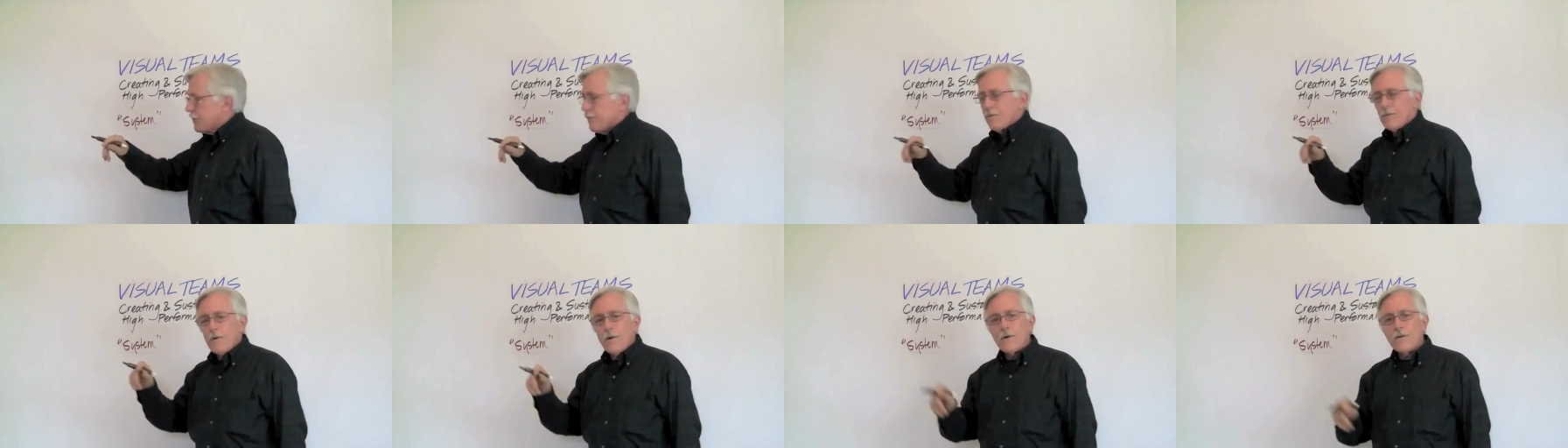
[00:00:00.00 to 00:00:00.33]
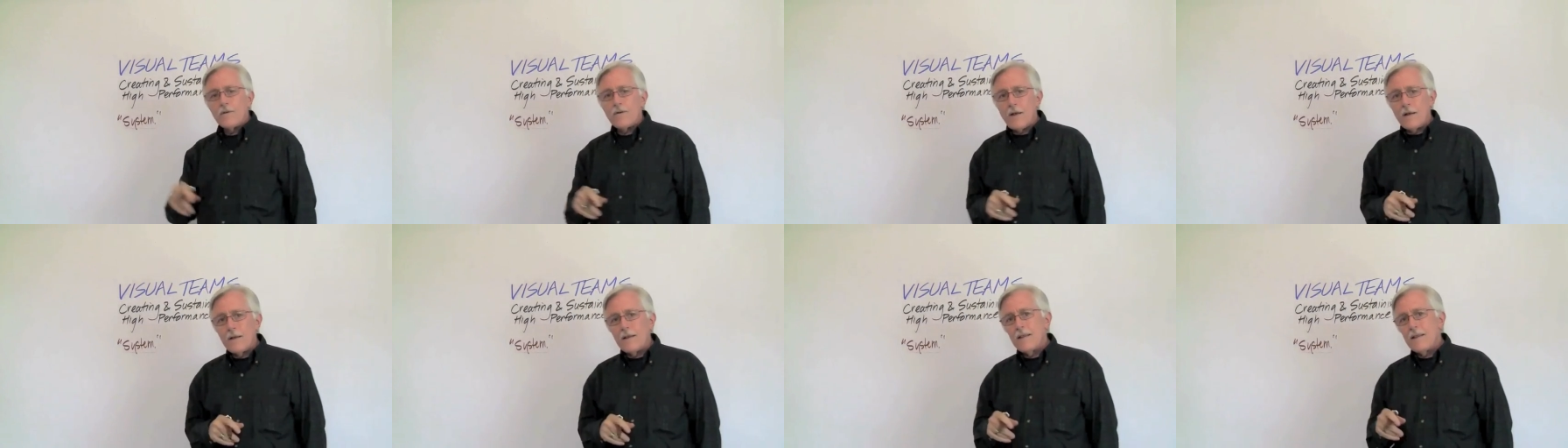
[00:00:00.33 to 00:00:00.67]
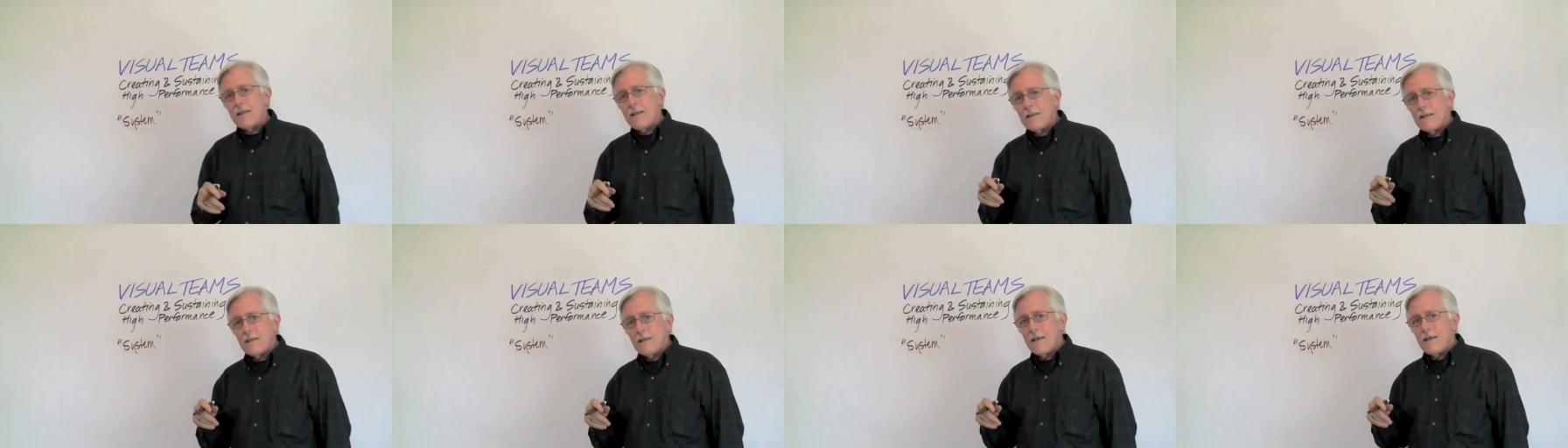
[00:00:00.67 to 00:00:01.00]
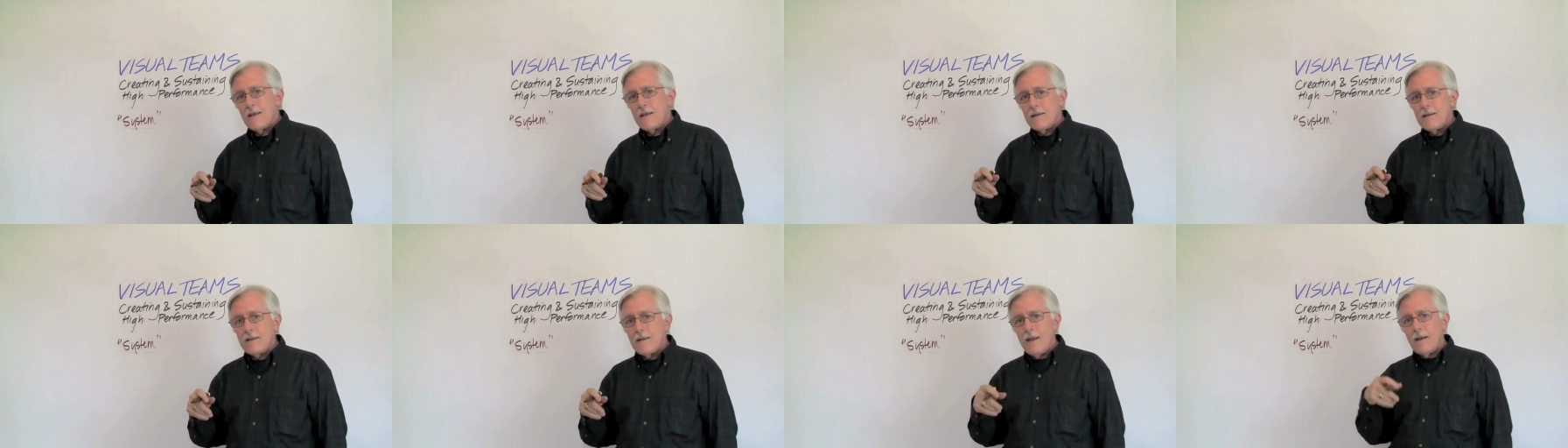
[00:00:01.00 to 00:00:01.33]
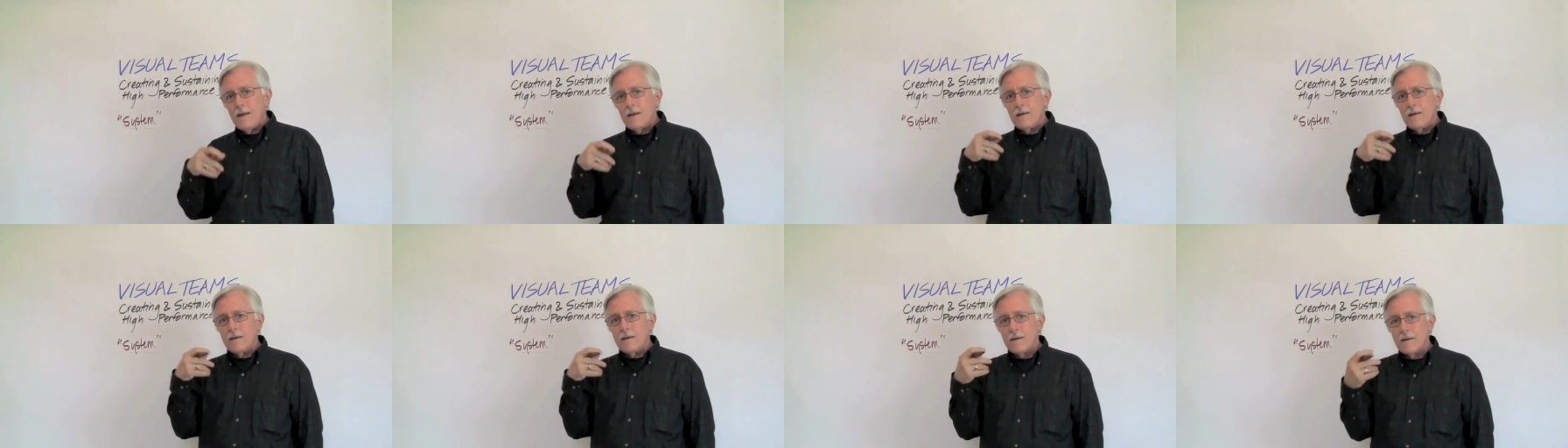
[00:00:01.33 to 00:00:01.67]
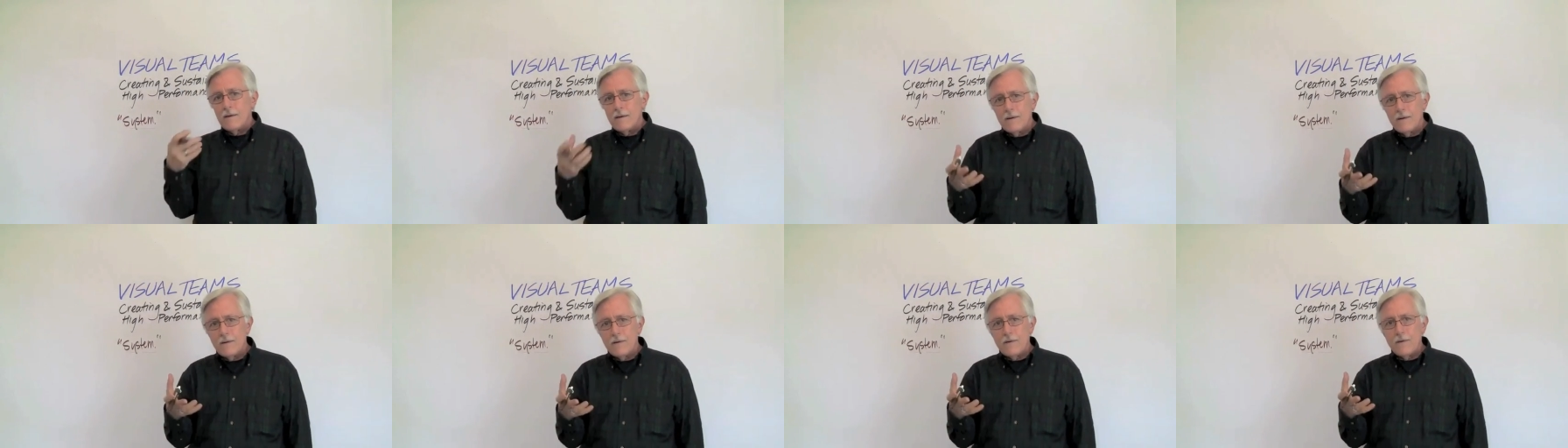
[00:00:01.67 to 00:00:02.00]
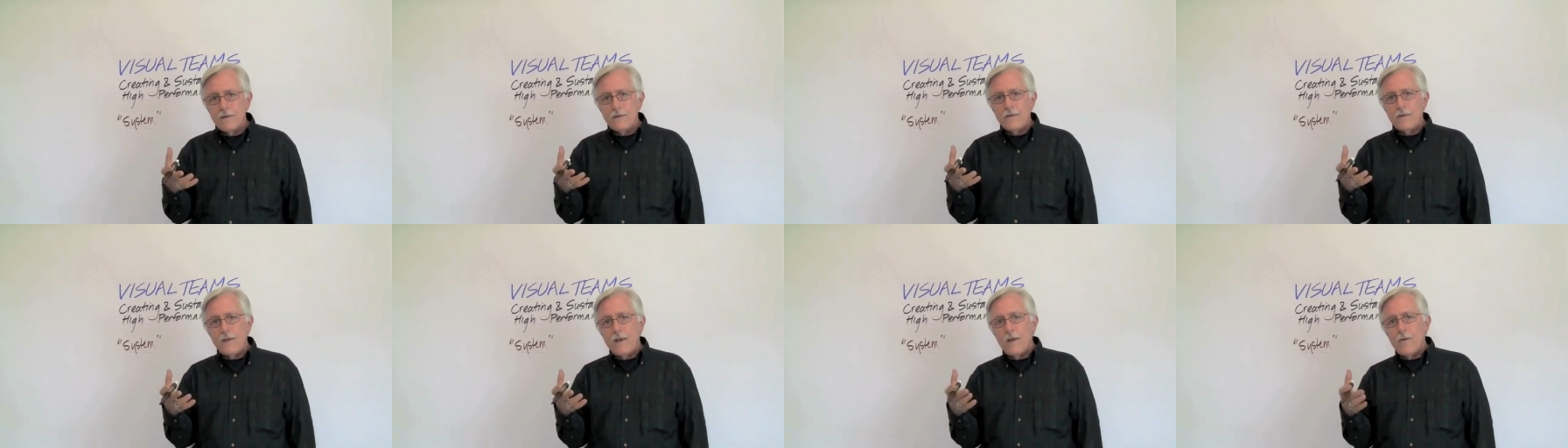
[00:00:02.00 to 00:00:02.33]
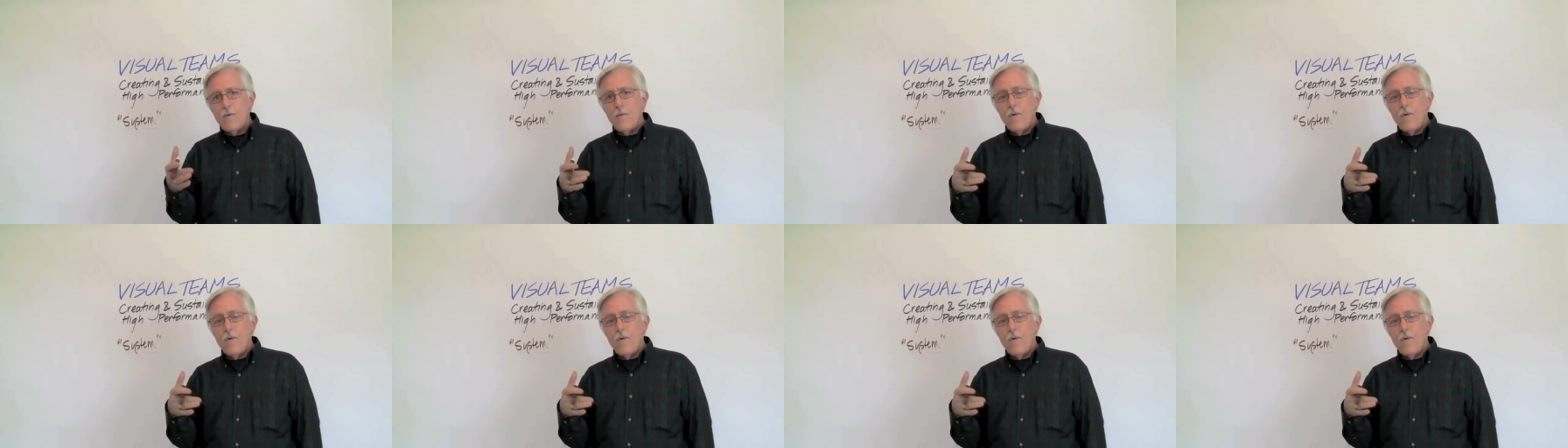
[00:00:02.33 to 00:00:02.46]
folks, I think they tend to say,